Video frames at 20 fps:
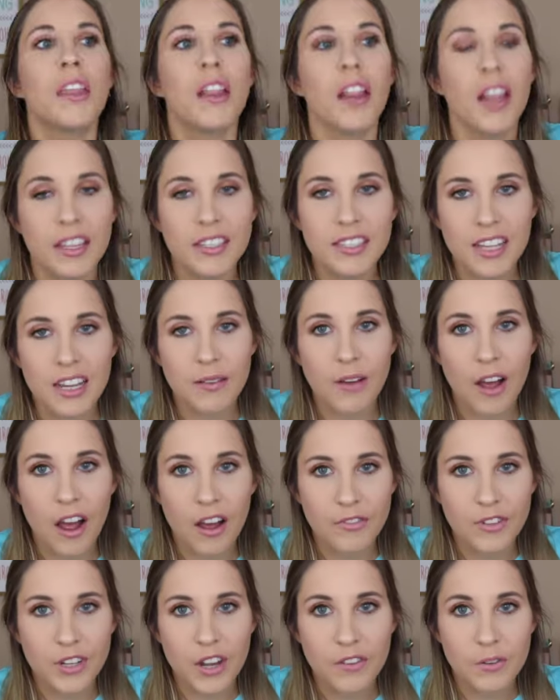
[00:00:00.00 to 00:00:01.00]
the less
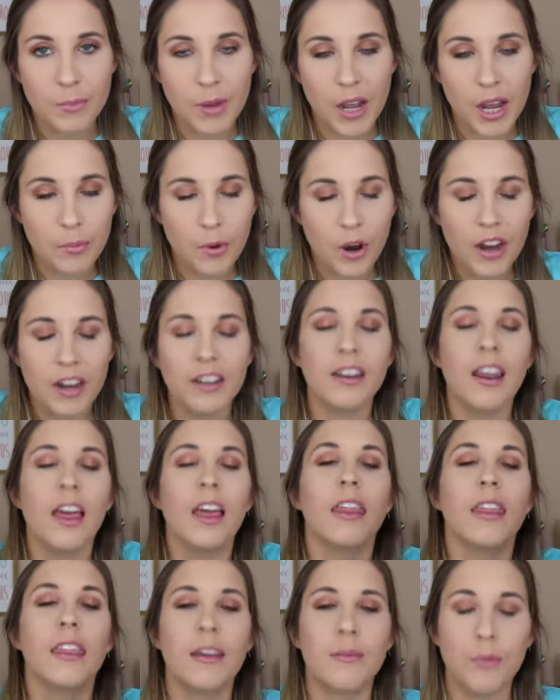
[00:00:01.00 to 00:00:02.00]
often you have to buy a product,
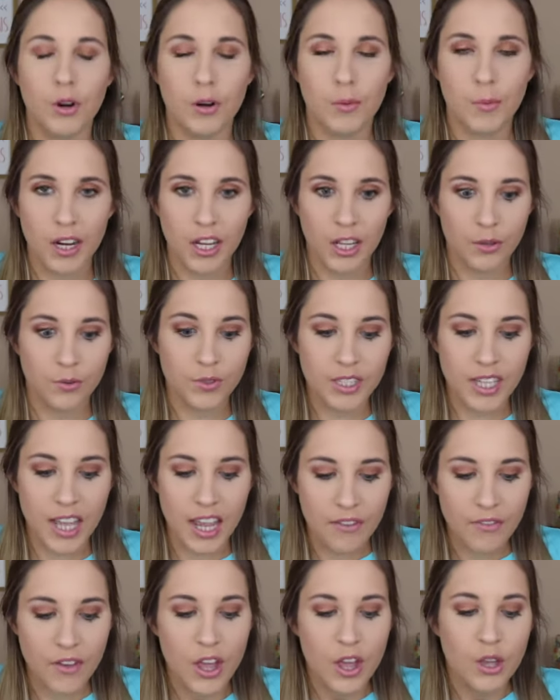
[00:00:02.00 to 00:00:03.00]
the more money you
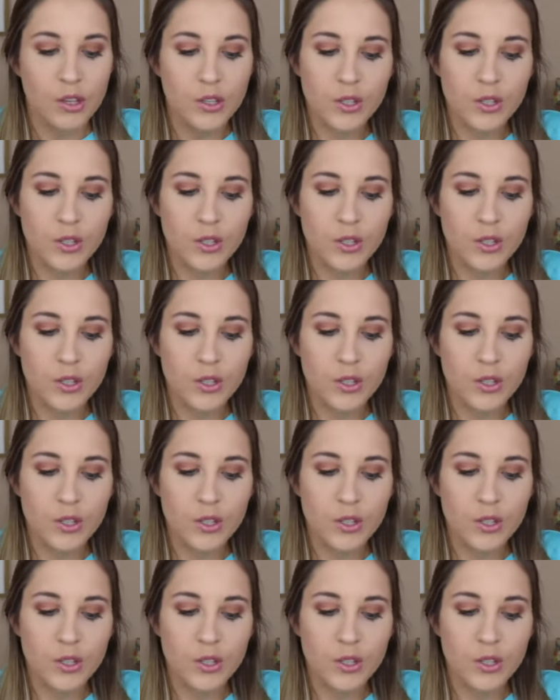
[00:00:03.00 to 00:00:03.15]
save.